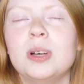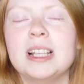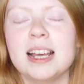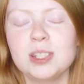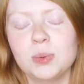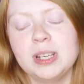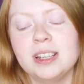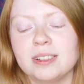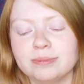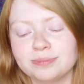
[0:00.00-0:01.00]
Last
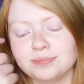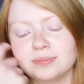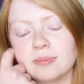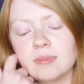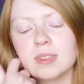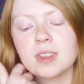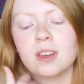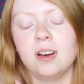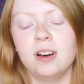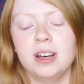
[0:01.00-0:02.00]
week
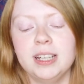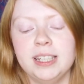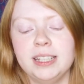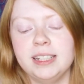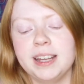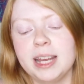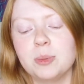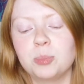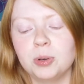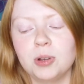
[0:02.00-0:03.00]
on
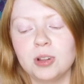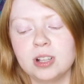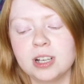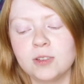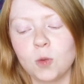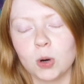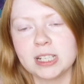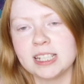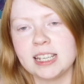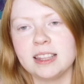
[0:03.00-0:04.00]
April
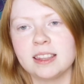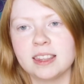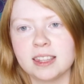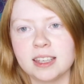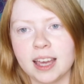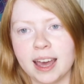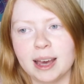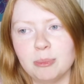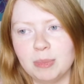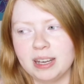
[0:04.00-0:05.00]
14th
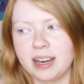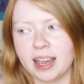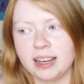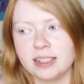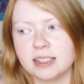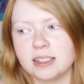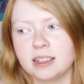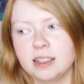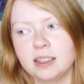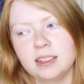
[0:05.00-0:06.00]
at midnight,
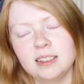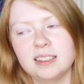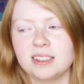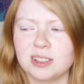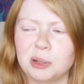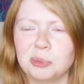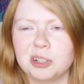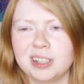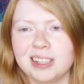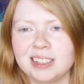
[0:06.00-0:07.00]
so
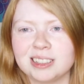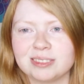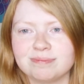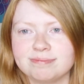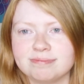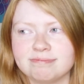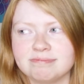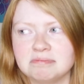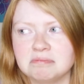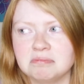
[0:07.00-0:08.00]
more like
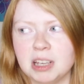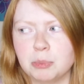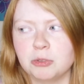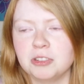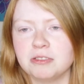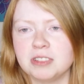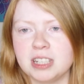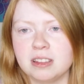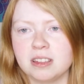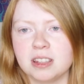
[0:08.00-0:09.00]
April
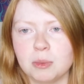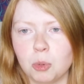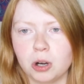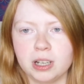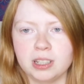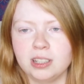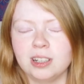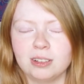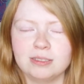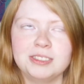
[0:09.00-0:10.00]
15th in the morning,
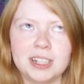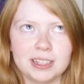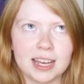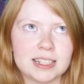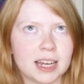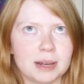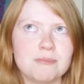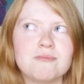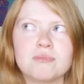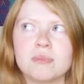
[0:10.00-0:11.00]
around that time,